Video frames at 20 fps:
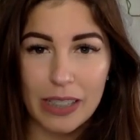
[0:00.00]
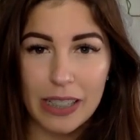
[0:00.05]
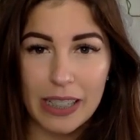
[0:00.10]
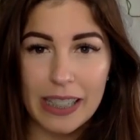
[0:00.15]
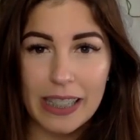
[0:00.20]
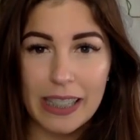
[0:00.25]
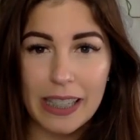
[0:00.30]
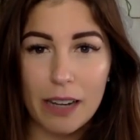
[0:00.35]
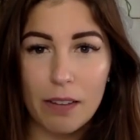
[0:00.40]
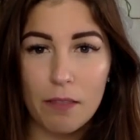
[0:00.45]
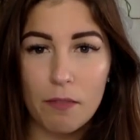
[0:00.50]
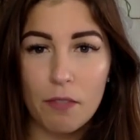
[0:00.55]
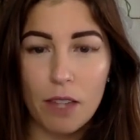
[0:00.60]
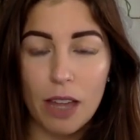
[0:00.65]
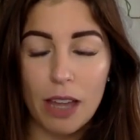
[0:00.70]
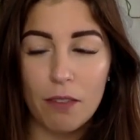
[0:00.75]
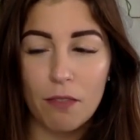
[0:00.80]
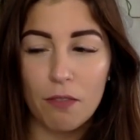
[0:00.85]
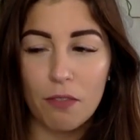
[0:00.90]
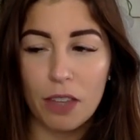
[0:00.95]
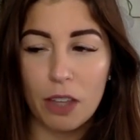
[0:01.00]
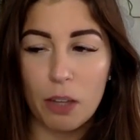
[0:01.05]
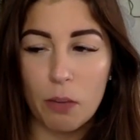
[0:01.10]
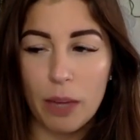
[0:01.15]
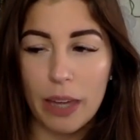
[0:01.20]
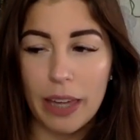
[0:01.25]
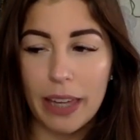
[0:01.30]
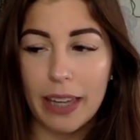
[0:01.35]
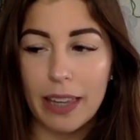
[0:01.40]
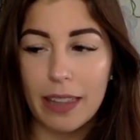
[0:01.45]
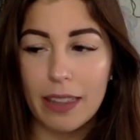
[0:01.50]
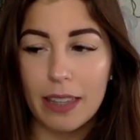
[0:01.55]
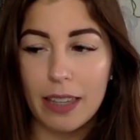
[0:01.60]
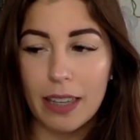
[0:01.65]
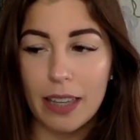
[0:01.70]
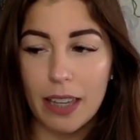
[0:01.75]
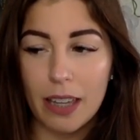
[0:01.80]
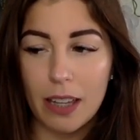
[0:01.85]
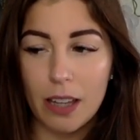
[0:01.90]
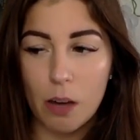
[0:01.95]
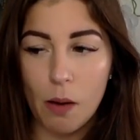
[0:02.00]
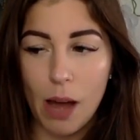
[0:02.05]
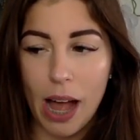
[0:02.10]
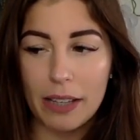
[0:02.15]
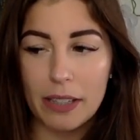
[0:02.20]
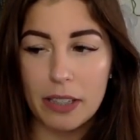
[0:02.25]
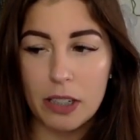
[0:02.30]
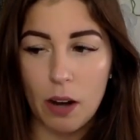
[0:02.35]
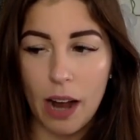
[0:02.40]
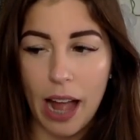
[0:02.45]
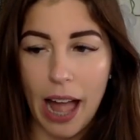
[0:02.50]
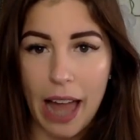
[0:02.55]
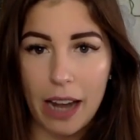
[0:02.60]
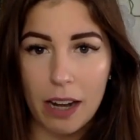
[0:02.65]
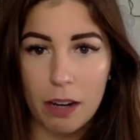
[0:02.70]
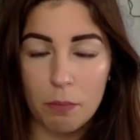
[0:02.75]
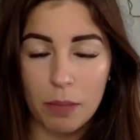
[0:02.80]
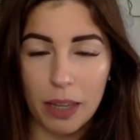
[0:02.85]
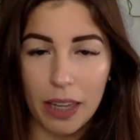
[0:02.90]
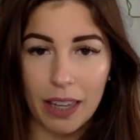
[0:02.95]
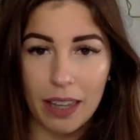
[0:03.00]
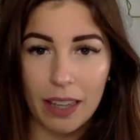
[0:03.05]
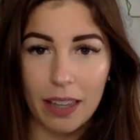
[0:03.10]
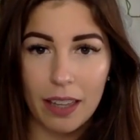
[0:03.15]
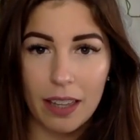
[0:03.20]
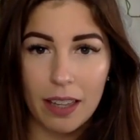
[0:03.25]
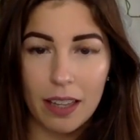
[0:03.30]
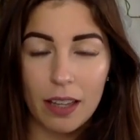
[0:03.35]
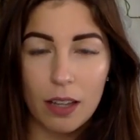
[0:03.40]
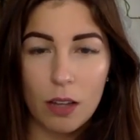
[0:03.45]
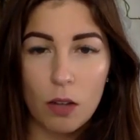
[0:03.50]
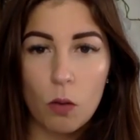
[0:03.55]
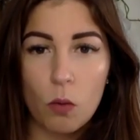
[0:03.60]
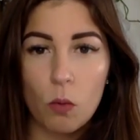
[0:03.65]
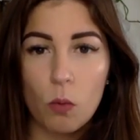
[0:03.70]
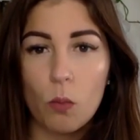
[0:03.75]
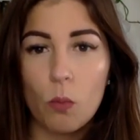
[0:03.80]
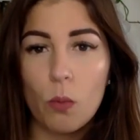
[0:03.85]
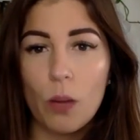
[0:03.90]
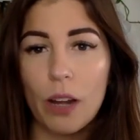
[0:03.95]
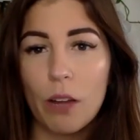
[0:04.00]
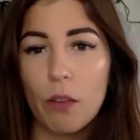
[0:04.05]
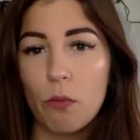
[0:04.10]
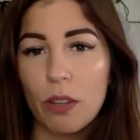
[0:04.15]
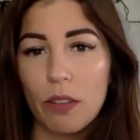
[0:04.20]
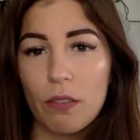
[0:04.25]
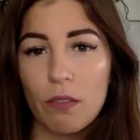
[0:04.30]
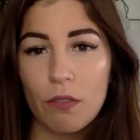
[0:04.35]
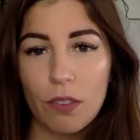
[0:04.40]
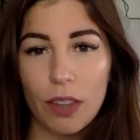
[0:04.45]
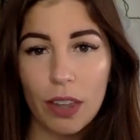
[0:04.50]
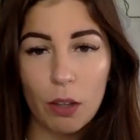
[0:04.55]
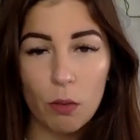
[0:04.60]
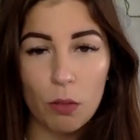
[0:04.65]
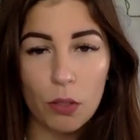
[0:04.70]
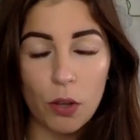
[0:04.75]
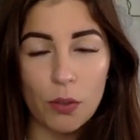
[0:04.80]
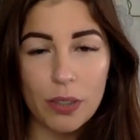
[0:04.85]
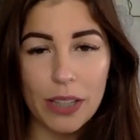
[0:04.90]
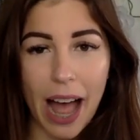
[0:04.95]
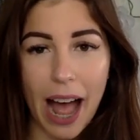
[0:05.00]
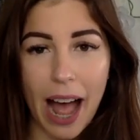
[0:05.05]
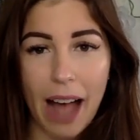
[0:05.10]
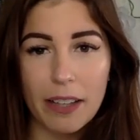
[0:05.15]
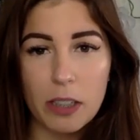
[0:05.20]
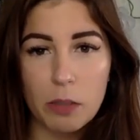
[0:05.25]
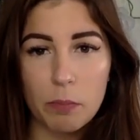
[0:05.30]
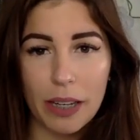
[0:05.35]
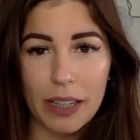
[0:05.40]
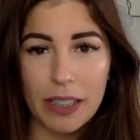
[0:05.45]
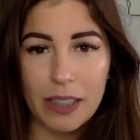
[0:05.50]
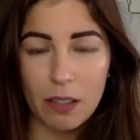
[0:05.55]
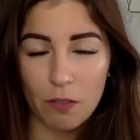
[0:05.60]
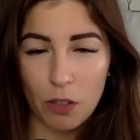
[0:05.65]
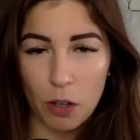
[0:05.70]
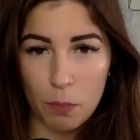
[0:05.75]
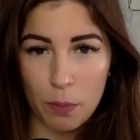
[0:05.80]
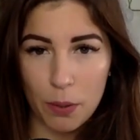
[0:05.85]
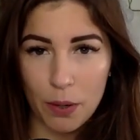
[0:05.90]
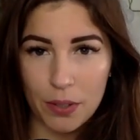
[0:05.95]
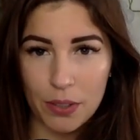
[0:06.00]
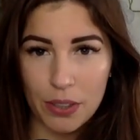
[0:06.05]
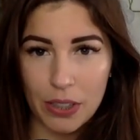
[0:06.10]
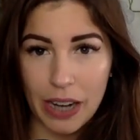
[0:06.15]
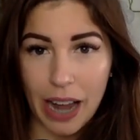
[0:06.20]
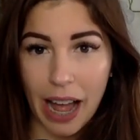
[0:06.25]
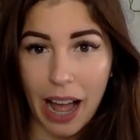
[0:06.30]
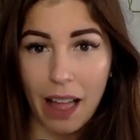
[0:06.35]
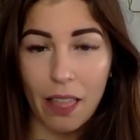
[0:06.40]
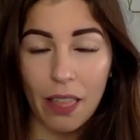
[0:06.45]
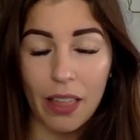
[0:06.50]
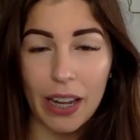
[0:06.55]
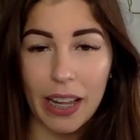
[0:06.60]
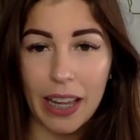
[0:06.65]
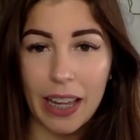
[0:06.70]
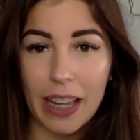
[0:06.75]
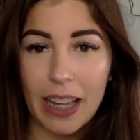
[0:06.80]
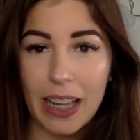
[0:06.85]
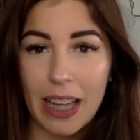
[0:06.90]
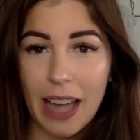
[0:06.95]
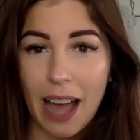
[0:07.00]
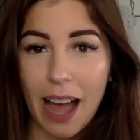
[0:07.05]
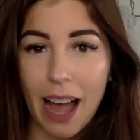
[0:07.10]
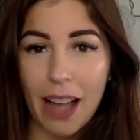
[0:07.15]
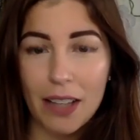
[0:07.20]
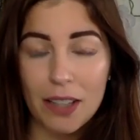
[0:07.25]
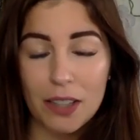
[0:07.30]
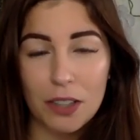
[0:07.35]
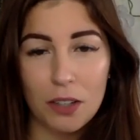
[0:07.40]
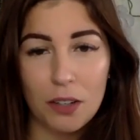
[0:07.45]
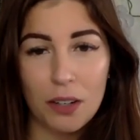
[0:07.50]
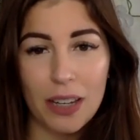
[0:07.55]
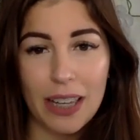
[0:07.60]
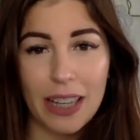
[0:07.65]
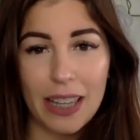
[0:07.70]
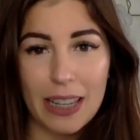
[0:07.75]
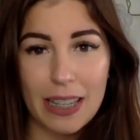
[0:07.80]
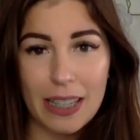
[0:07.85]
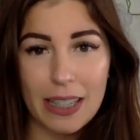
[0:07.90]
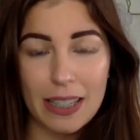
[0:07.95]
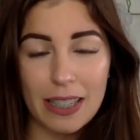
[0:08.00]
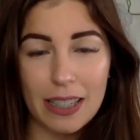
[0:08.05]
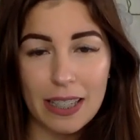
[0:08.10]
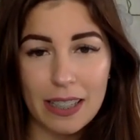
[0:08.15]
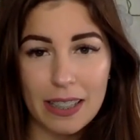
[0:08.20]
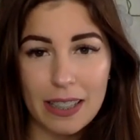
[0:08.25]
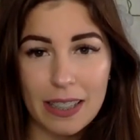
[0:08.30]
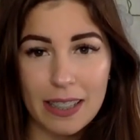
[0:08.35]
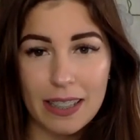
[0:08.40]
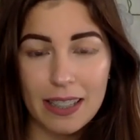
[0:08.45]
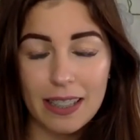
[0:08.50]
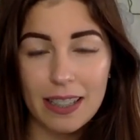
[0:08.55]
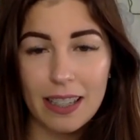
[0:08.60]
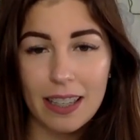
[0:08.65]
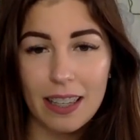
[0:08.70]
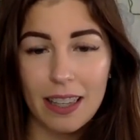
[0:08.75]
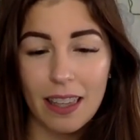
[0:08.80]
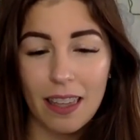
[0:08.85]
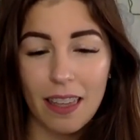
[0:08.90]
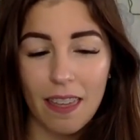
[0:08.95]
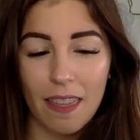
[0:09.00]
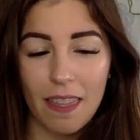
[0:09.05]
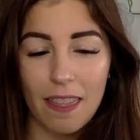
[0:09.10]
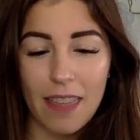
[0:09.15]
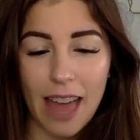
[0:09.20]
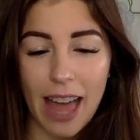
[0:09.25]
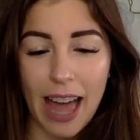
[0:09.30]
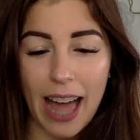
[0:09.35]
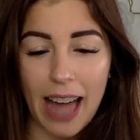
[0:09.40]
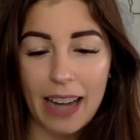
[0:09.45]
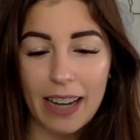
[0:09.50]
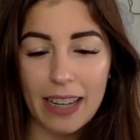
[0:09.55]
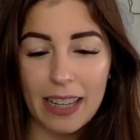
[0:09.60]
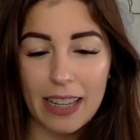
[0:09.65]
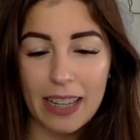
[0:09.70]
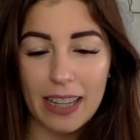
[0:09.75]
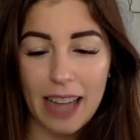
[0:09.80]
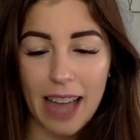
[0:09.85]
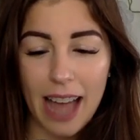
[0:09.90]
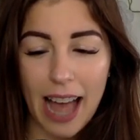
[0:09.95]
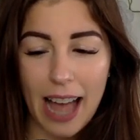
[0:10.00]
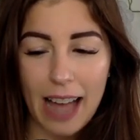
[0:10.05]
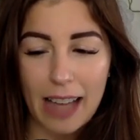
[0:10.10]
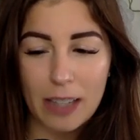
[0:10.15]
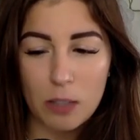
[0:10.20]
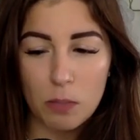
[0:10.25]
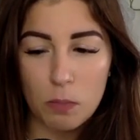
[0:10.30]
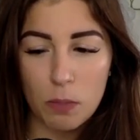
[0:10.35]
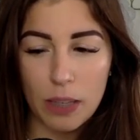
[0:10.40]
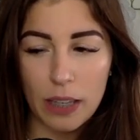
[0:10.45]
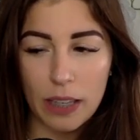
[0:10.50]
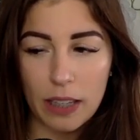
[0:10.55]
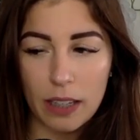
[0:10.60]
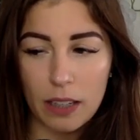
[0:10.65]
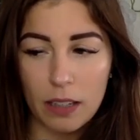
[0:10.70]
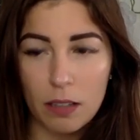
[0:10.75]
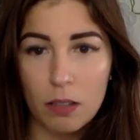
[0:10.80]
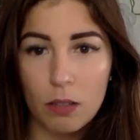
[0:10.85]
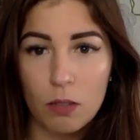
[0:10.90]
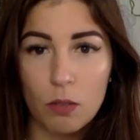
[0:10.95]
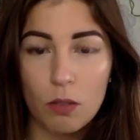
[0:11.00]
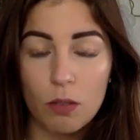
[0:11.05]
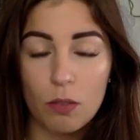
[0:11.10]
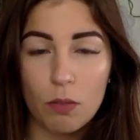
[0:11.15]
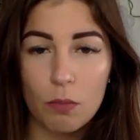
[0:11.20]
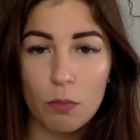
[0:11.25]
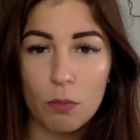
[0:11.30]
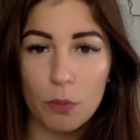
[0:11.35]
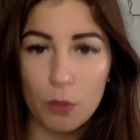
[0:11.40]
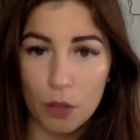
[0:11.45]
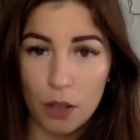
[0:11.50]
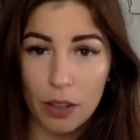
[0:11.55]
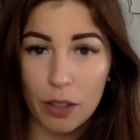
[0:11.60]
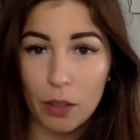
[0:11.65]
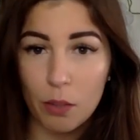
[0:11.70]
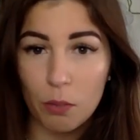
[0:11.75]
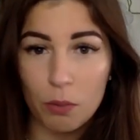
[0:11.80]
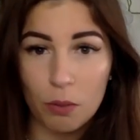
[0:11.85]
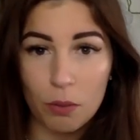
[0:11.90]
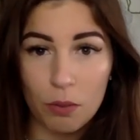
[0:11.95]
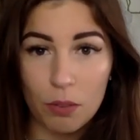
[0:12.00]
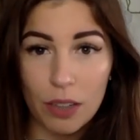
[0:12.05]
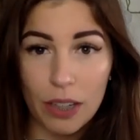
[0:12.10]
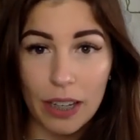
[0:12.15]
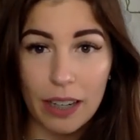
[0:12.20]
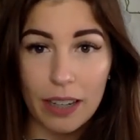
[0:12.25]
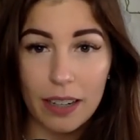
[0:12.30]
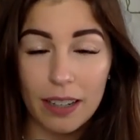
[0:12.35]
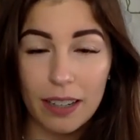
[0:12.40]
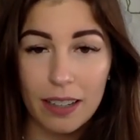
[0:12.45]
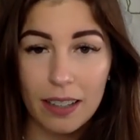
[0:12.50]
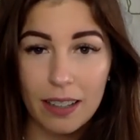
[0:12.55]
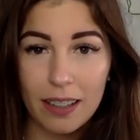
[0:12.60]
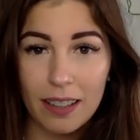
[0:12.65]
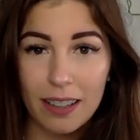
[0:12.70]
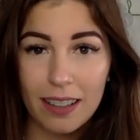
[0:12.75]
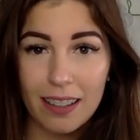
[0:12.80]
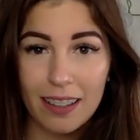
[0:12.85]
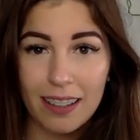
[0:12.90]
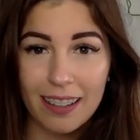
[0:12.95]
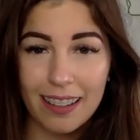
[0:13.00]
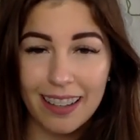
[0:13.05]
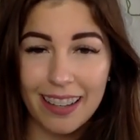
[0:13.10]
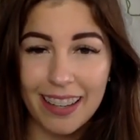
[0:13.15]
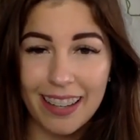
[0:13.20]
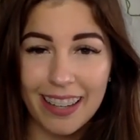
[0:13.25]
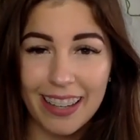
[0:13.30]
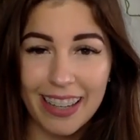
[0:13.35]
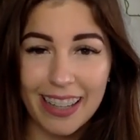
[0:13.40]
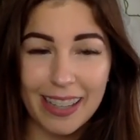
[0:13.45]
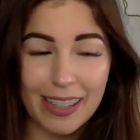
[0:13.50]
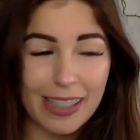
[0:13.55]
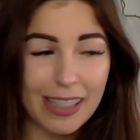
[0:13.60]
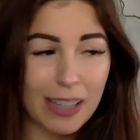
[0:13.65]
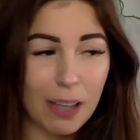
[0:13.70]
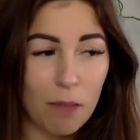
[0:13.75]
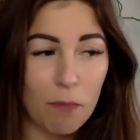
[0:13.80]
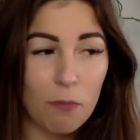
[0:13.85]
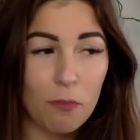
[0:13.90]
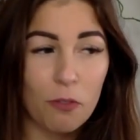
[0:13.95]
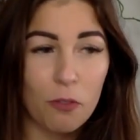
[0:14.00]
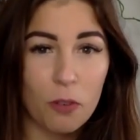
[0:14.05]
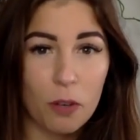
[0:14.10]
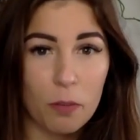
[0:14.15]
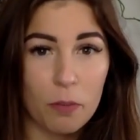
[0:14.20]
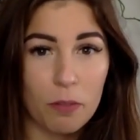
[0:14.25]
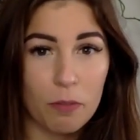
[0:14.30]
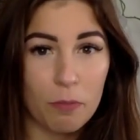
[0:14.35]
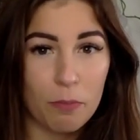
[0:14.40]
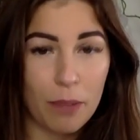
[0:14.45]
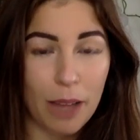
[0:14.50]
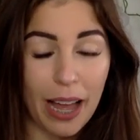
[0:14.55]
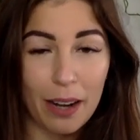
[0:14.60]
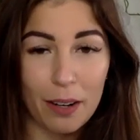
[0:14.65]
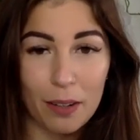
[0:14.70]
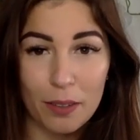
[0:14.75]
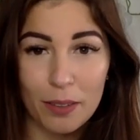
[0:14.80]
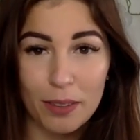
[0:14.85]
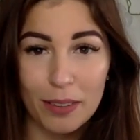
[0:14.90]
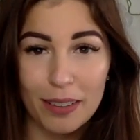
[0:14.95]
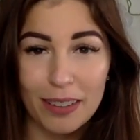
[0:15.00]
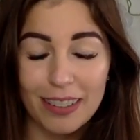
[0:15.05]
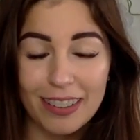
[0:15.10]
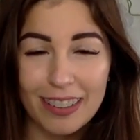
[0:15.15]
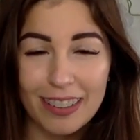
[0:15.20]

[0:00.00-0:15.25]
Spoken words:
Instead of viewing the ego as your enemy, what if we viewed those aspects of your personality as your innocence that has been brutally wounded in some form of battle?